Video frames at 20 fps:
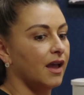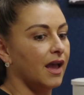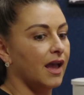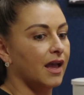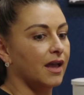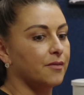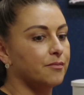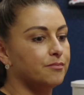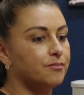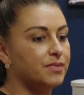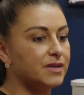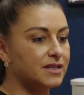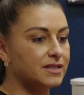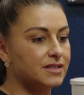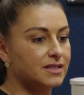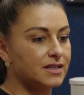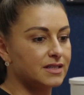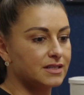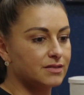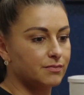a
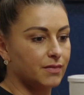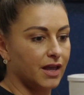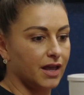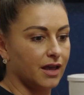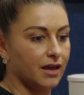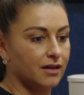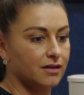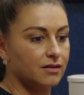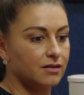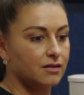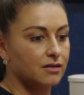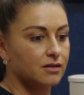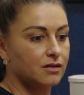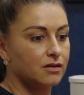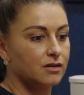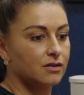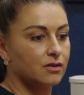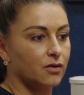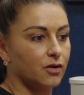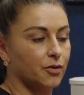businessman
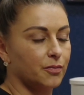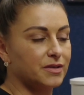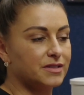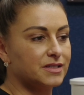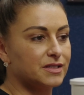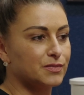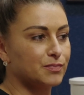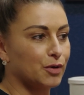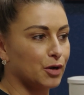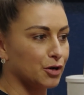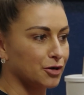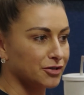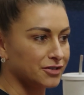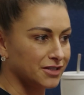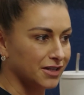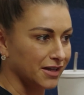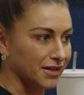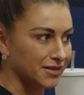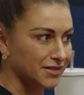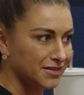or business
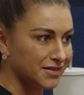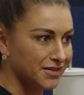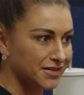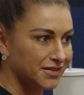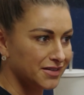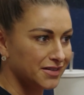person